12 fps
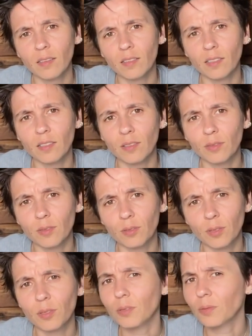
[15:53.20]
you know,
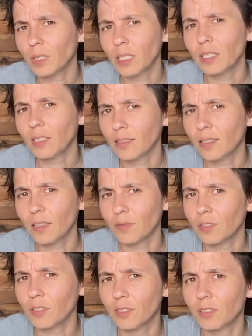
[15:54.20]
do you really need time
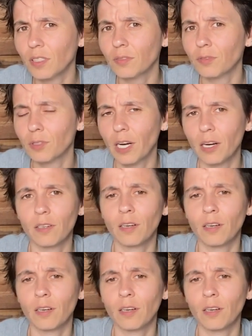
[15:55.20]
for yourself or are,